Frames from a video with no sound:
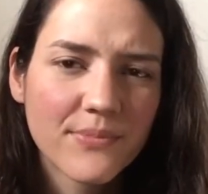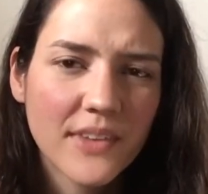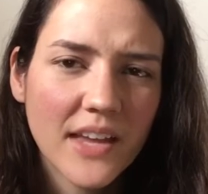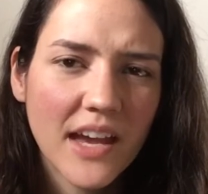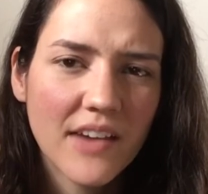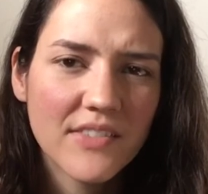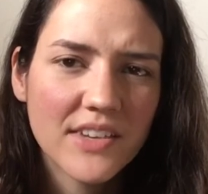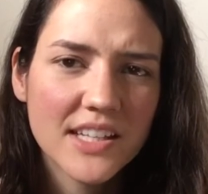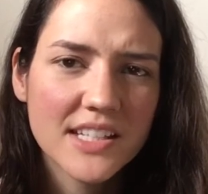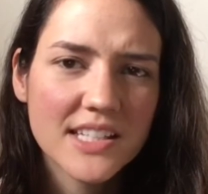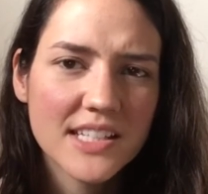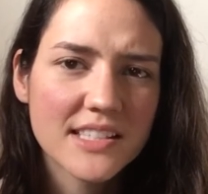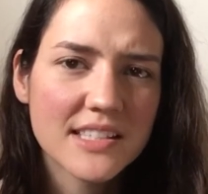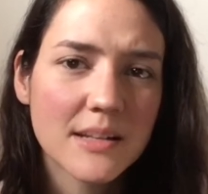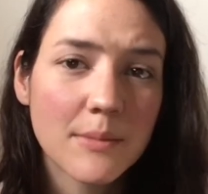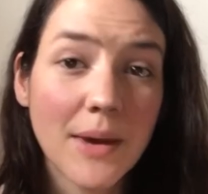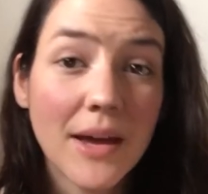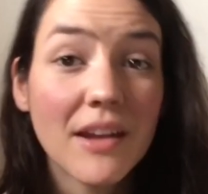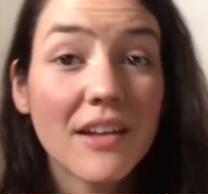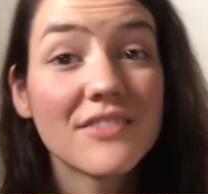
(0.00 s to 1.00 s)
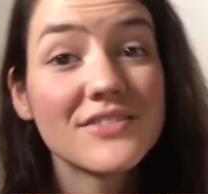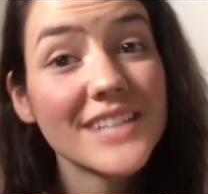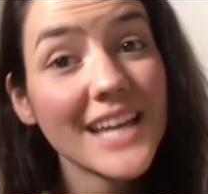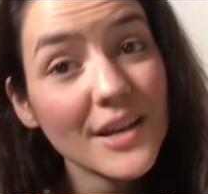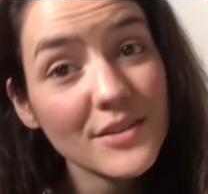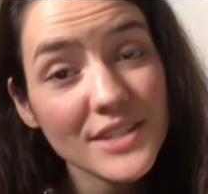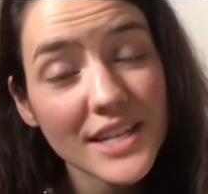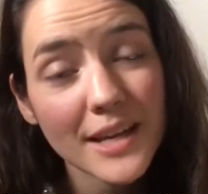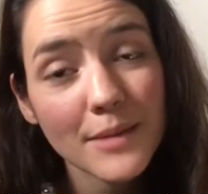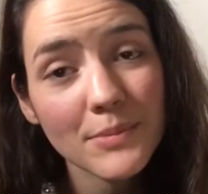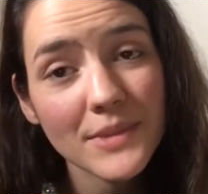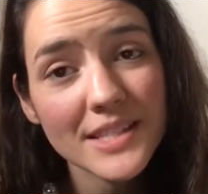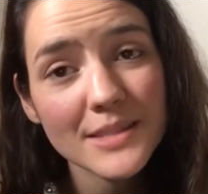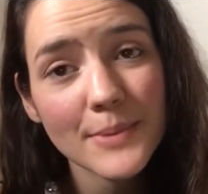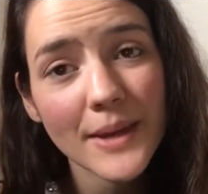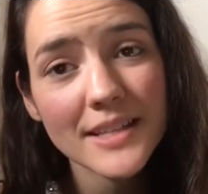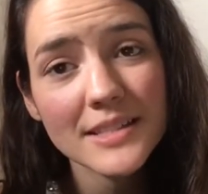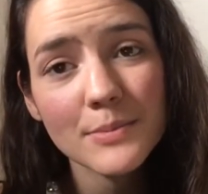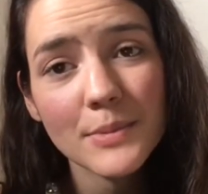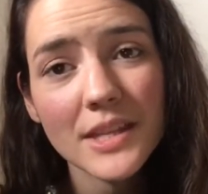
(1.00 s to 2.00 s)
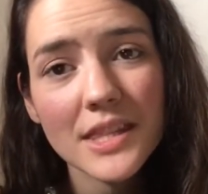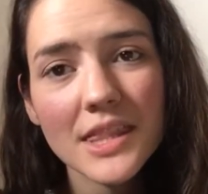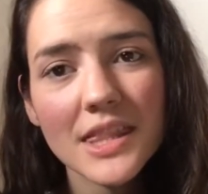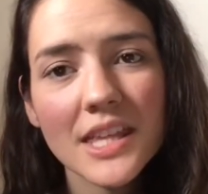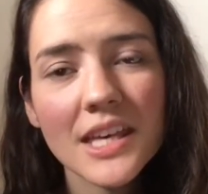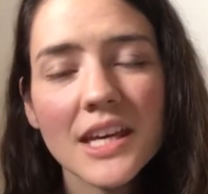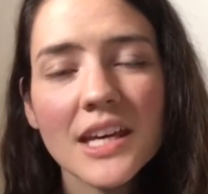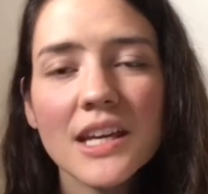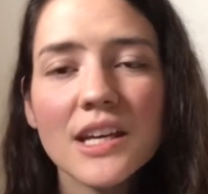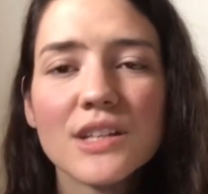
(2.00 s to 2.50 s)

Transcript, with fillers: having a decent amount of downtime this past month.